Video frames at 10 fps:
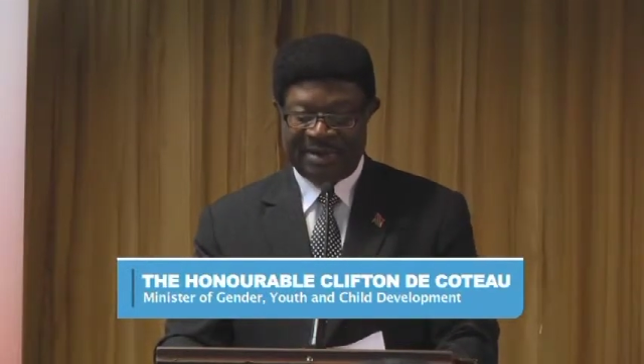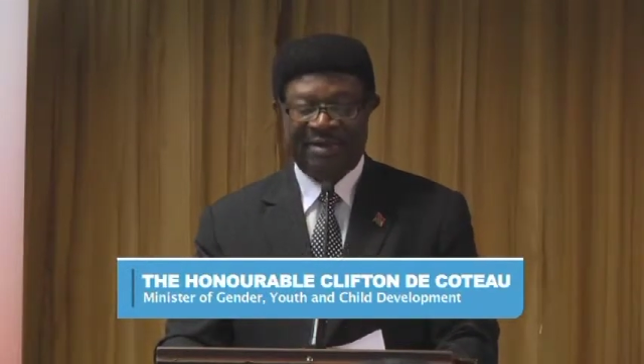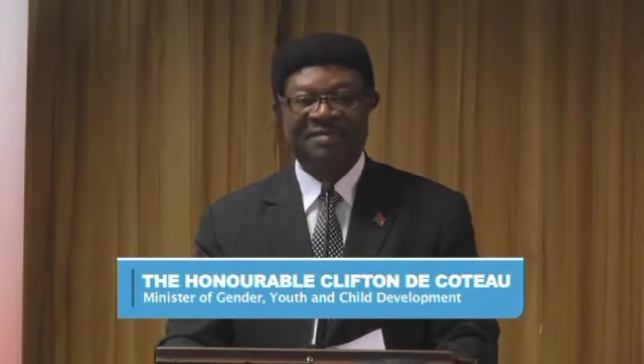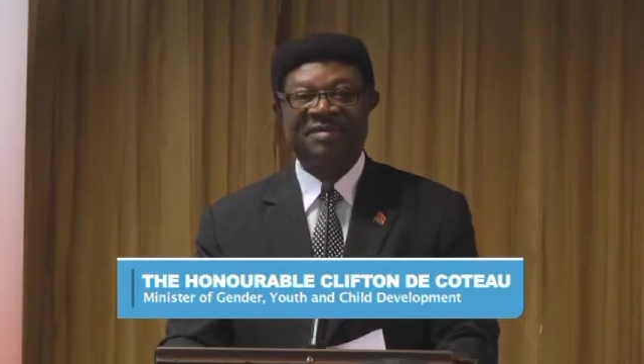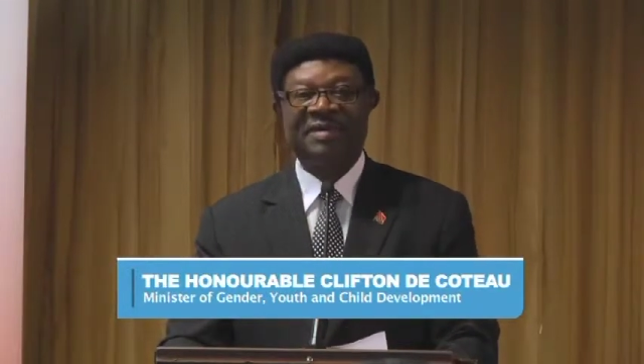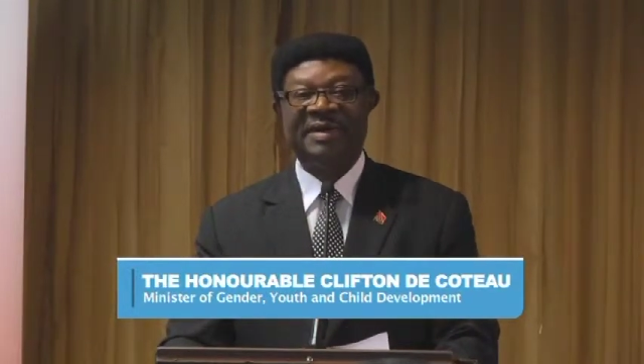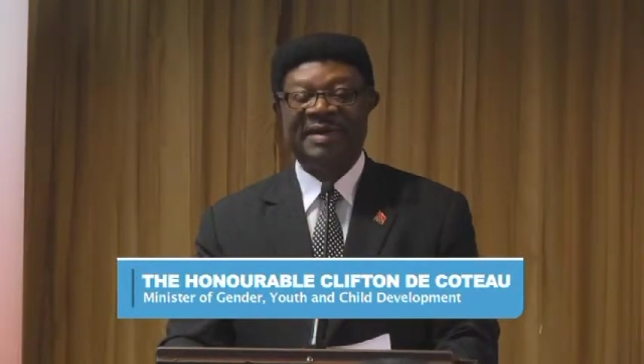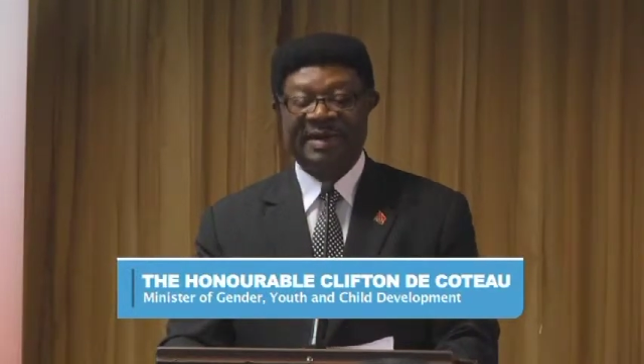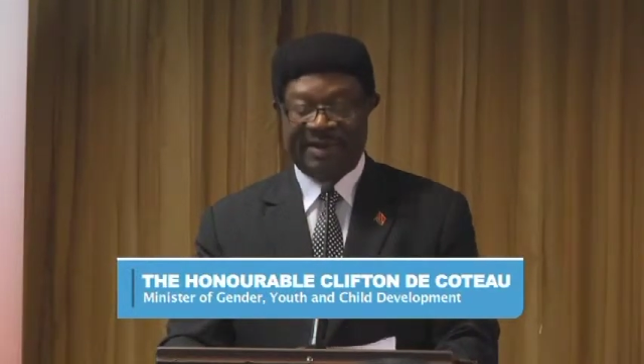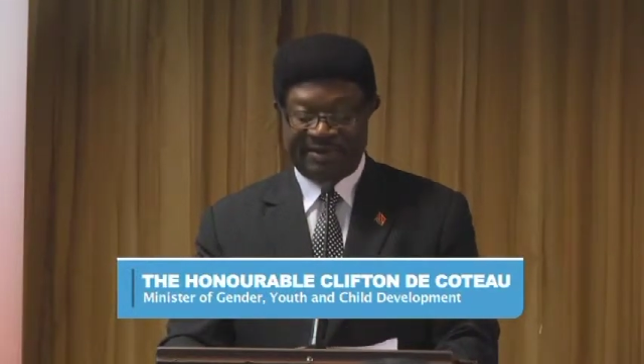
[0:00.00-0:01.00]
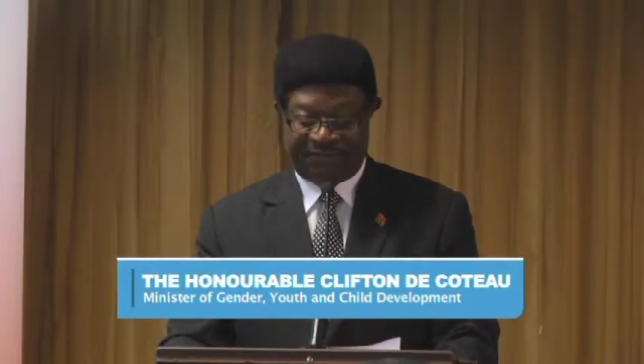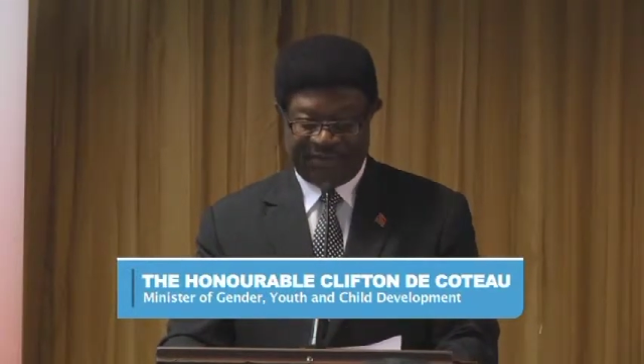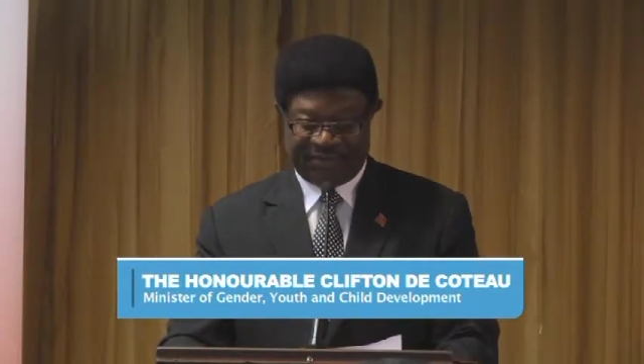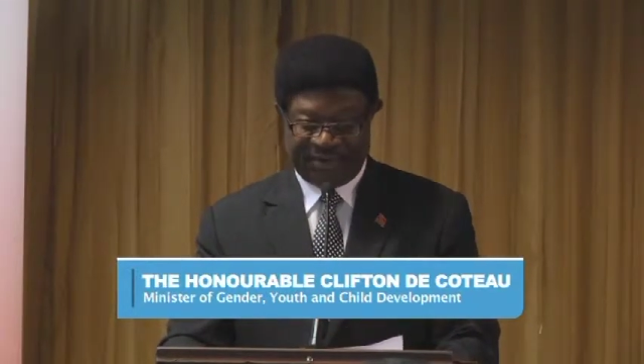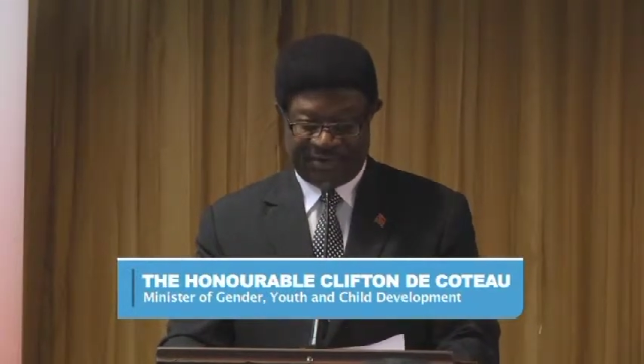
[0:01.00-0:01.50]
to facilitate
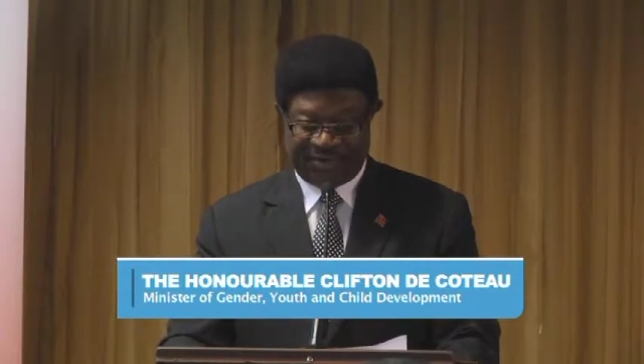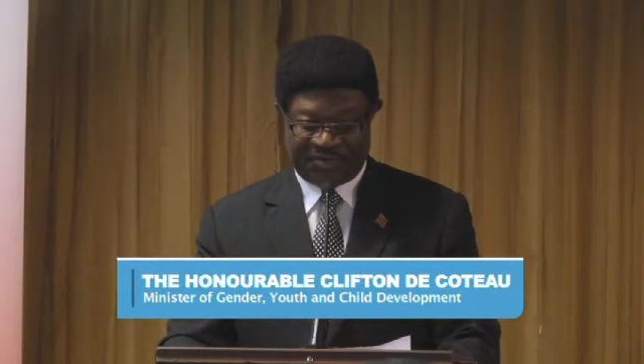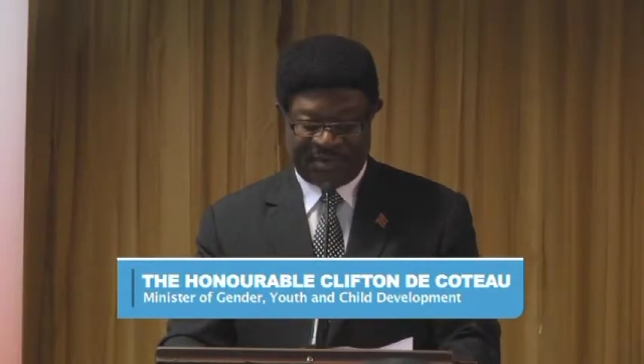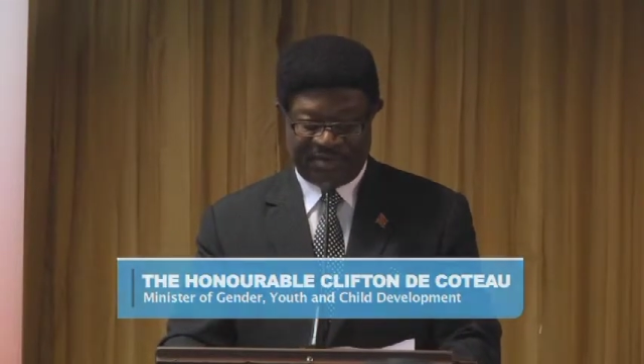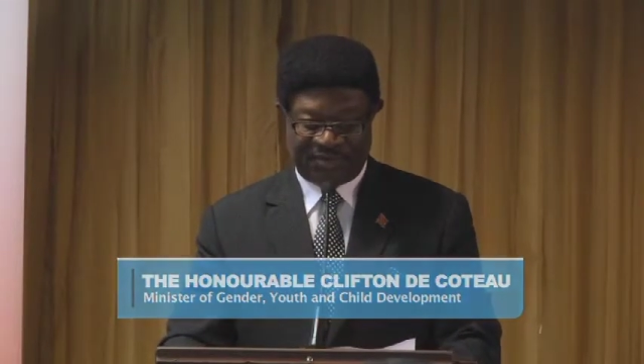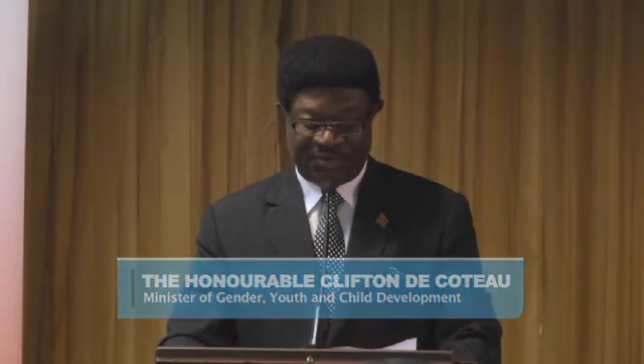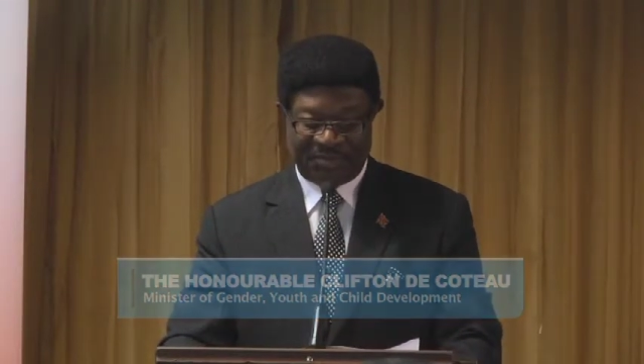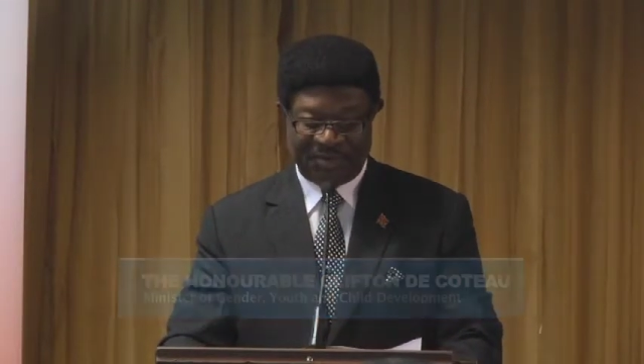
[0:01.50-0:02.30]
efficient response